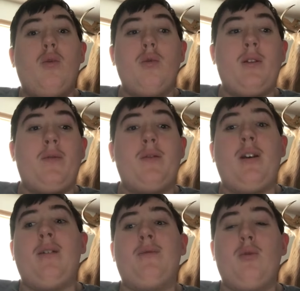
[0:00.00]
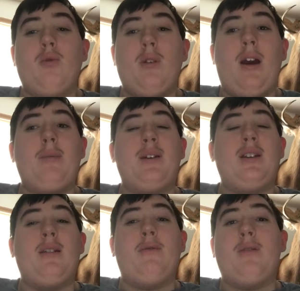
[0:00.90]
if
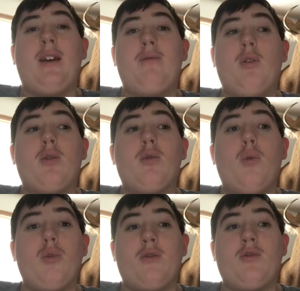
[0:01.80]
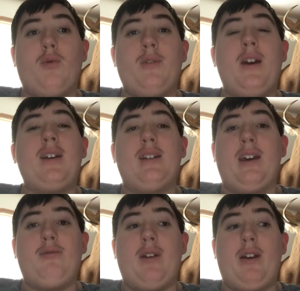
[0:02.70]
you have work or school that day,